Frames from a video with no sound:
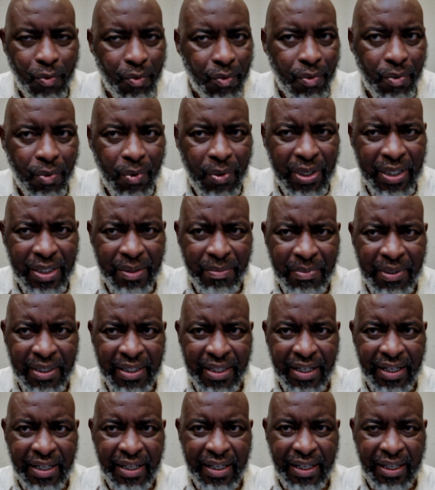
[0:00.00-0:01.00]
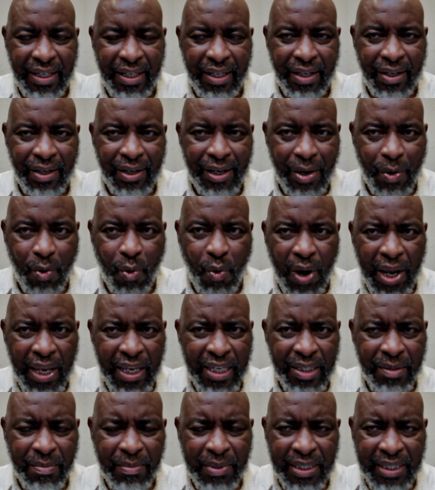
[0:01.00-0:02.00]
Who is Misri? Where
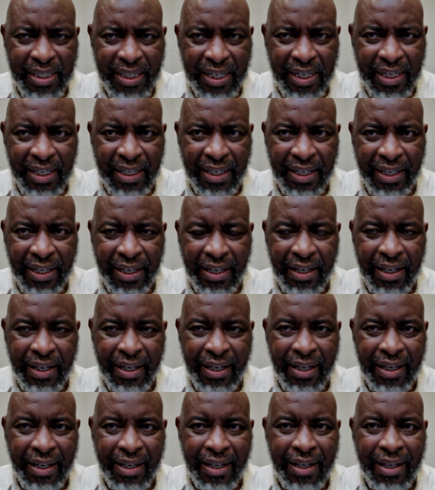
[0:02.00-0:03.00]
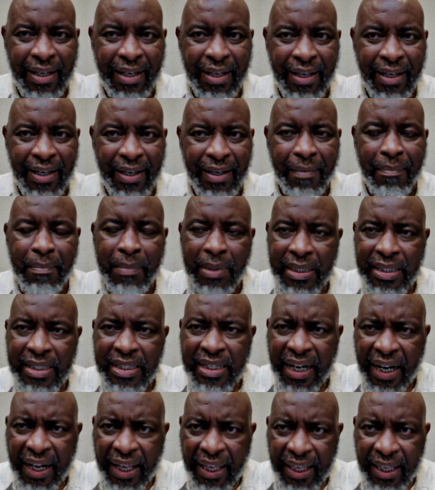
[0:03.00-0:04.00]
is Misri?
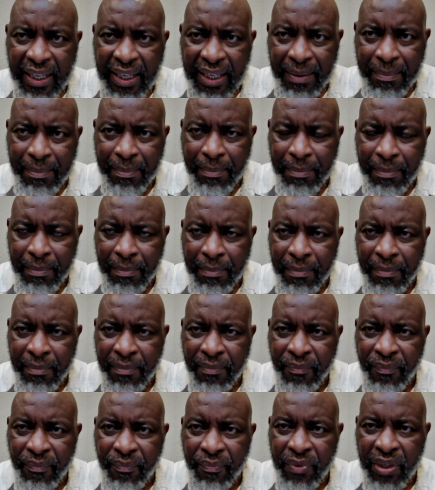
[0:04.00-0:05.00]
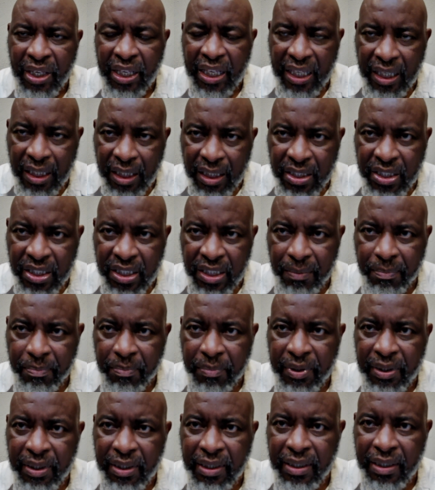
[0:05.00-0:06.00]
Mizraim,
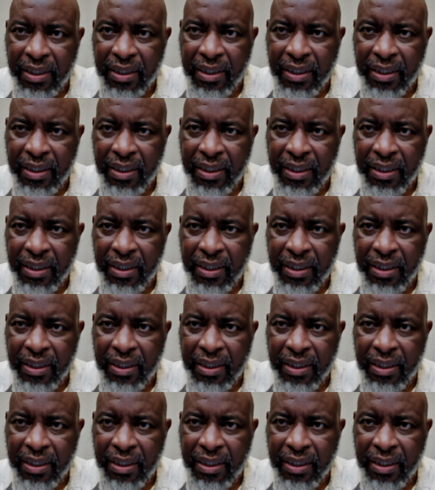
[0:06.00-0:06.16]
Egypt.